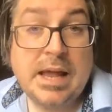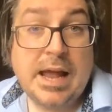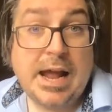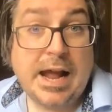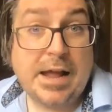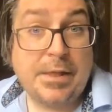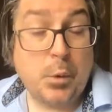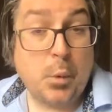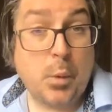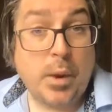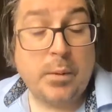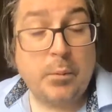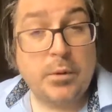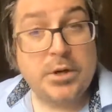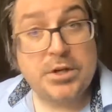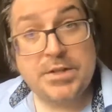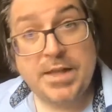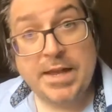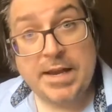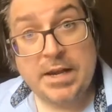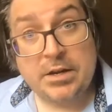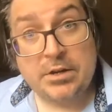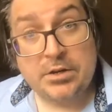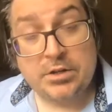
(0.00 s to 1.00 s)
and the way in which they
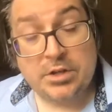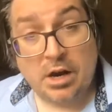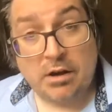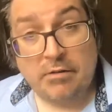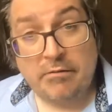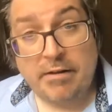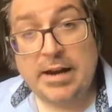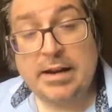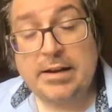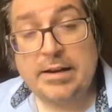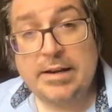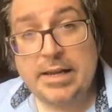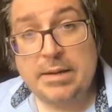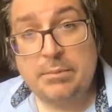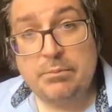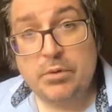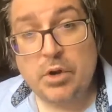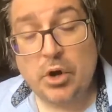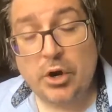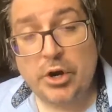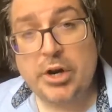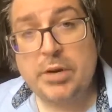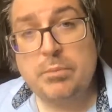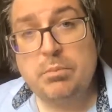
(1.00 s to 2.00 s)
can directly
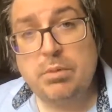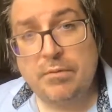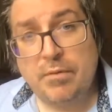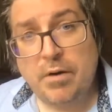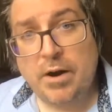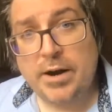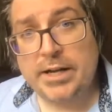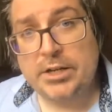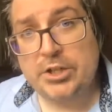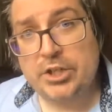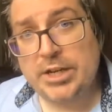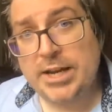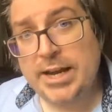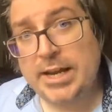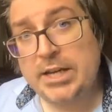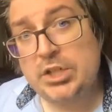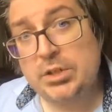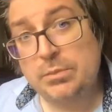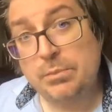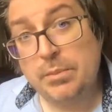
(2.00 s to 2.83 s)
not only provide education,